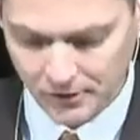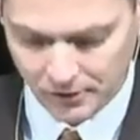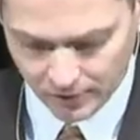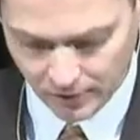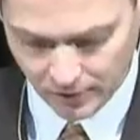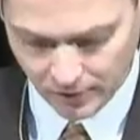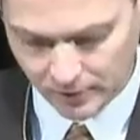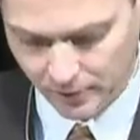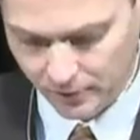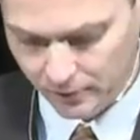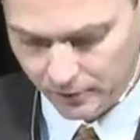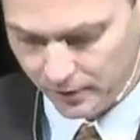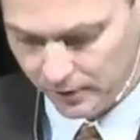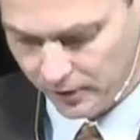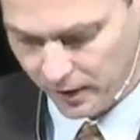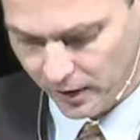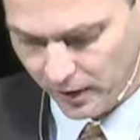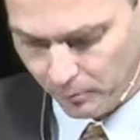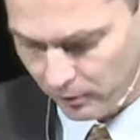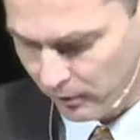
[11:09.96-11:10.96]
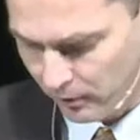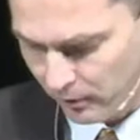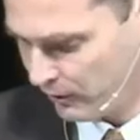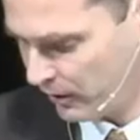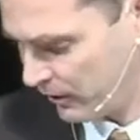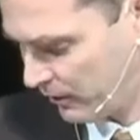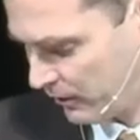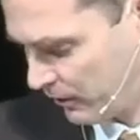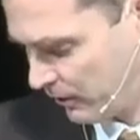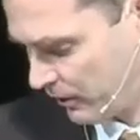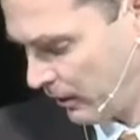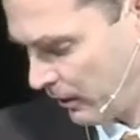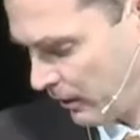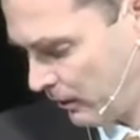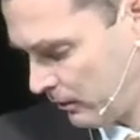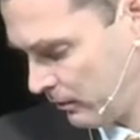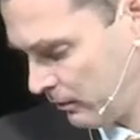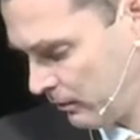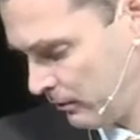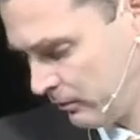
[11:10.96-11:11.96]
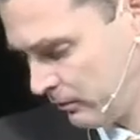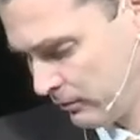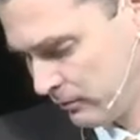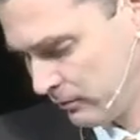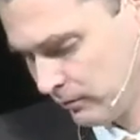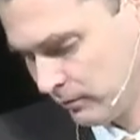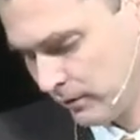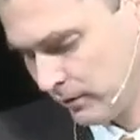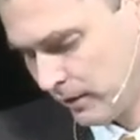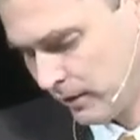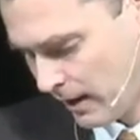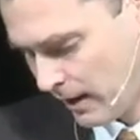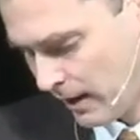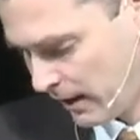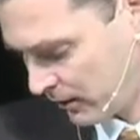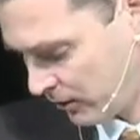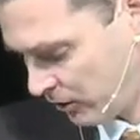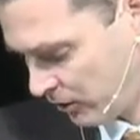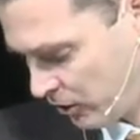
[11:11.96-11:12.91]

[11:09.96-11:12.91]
another example of this, Acts